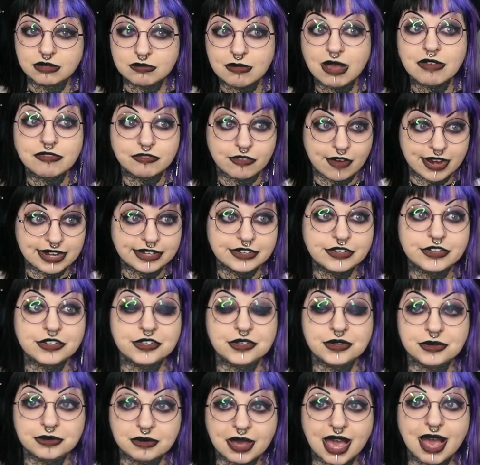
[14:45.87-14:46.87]
My friend
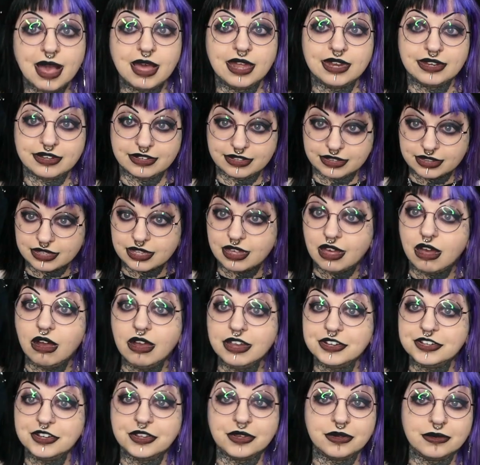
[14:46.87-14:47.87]
knew and the
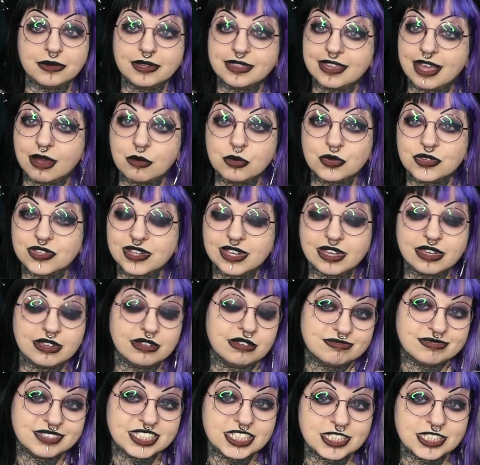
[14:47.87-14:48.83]
guy knew and that was it.